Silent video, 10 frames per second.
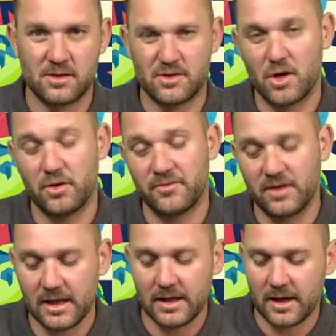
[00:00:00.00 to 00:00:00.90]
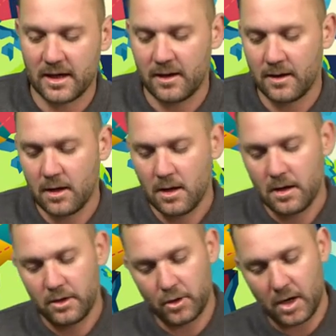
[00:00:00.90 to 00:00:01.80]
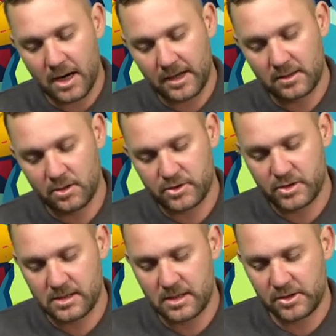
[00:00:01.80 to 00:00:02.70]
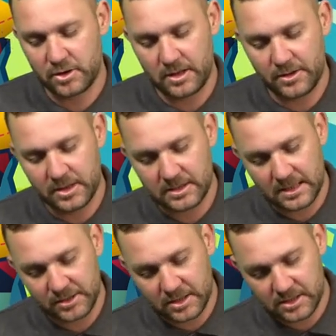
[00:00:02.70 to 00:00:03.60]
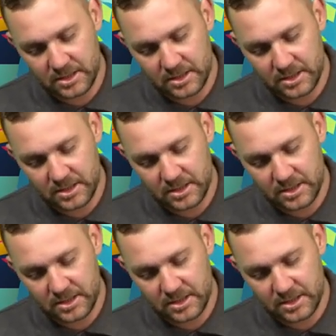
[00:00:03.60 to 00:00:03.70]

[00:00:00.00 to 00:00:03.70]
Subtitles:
the zone of decay. Your high-class residential areas, as you can